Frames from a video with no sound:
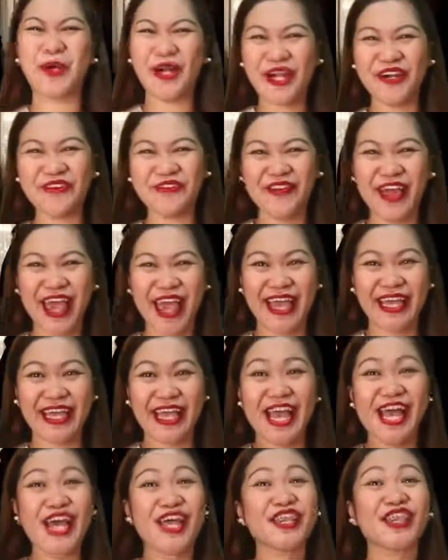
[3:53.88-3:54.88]

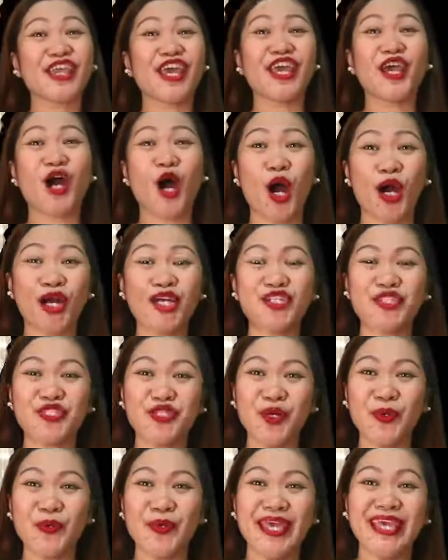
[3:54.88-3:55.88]
Perfect! They are
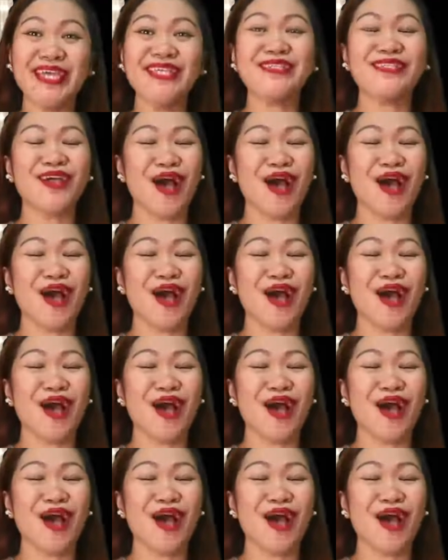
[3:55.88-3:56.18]
showing